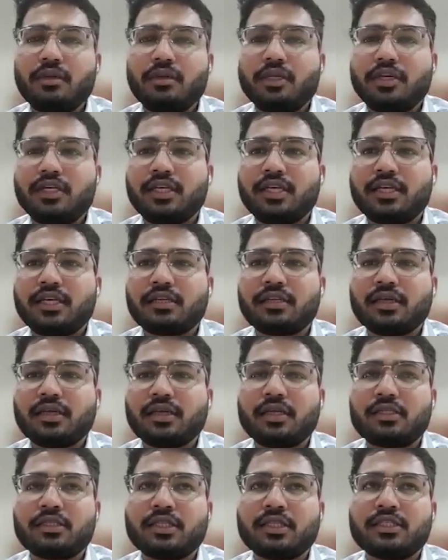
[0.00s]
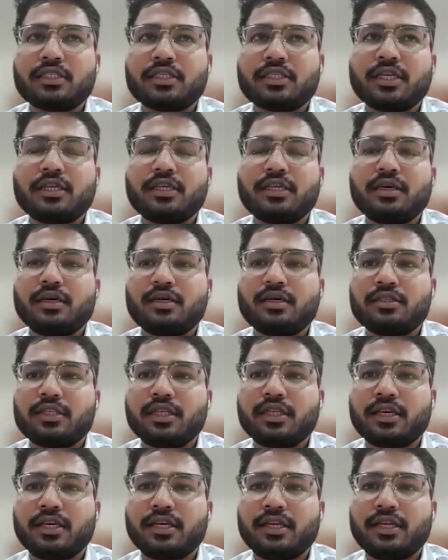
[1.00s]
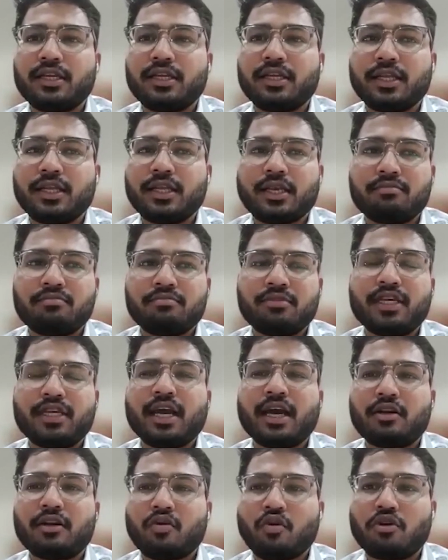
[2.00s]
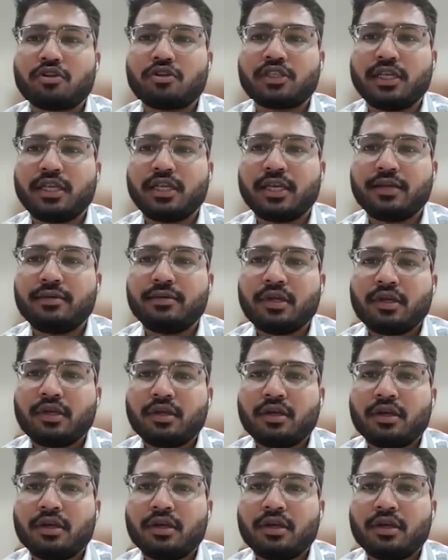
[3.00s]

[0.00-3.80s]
tinted sunscreen generally they are costly.